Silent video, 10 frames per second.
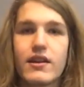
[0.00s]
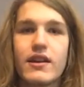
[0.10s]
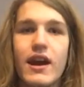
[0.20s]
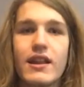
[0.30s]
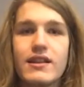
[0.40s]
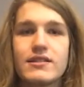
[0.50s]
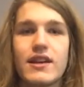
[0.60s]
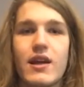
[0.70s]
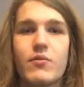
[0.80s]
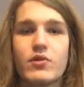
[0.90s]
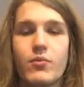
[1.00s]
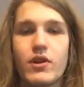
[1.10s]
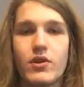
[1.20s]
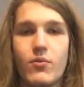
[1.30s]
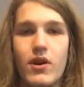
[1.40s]
You got to decide which
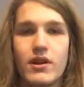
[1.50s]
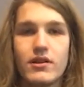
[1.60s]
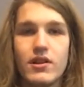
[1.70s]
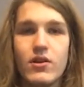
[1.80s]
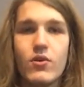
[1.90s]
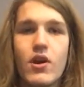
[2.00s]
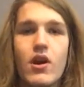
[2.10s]
one you want to do.